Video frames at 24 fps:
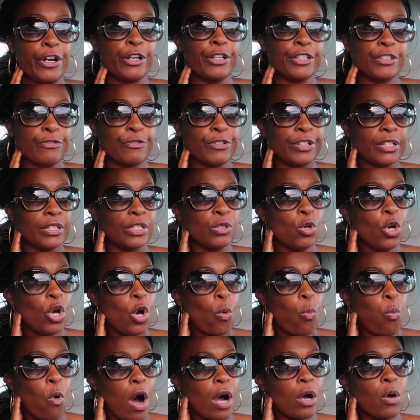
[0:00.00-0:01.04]
her to really
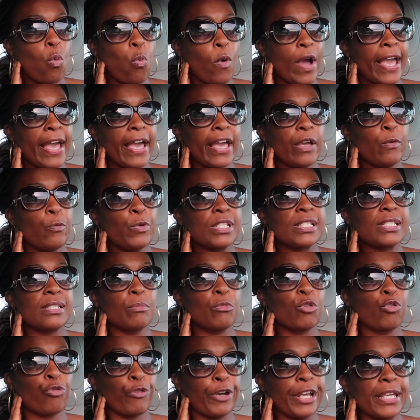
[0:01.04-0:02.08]
walk away with
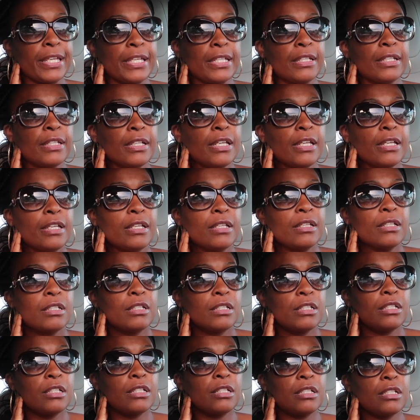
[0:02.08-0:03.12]
some great
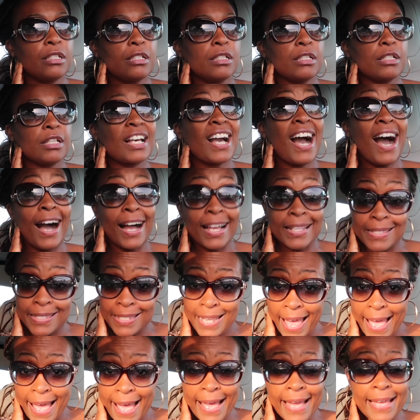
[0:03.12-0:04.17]

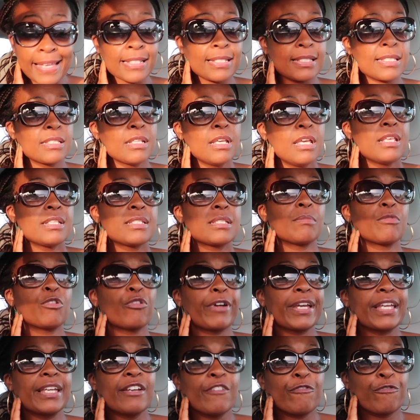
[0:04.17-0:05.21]
contacts, some
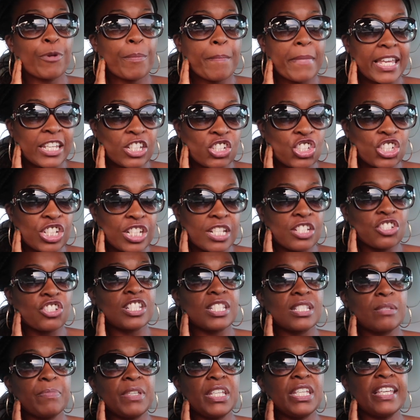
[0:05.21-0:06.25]
great information, and
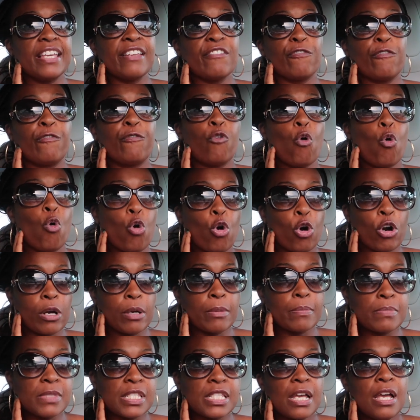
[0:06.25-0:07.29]
just to be
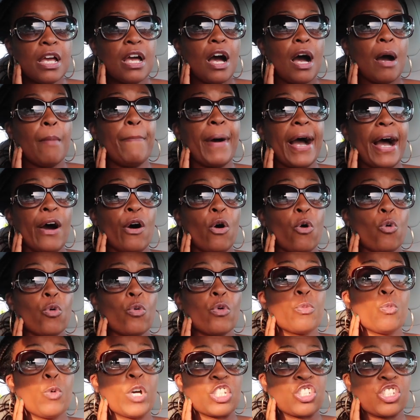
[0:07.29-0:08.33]
informed about
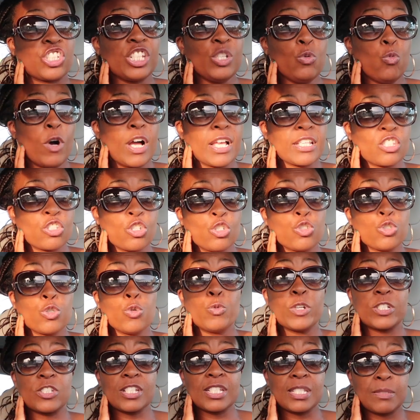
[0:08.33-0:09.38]
what she wants to
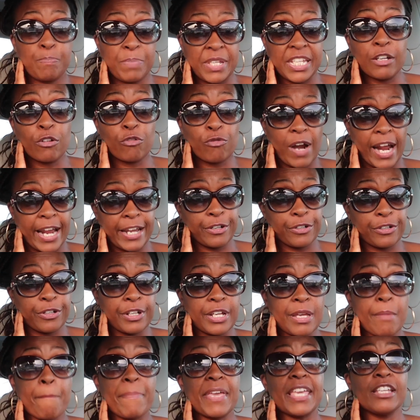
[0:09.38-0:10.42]
do, which is be a writer
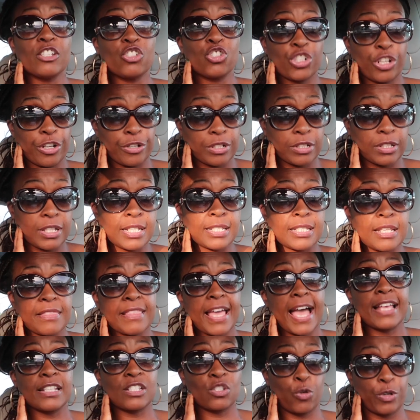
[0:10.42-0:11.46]
and be a journalist
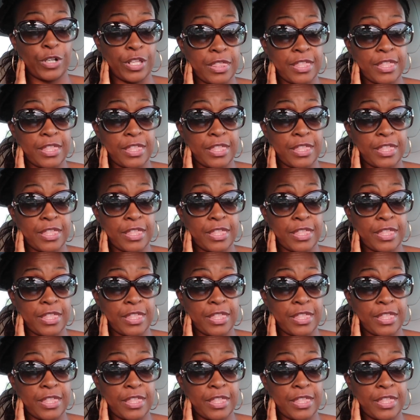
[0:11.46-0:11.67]
and that sort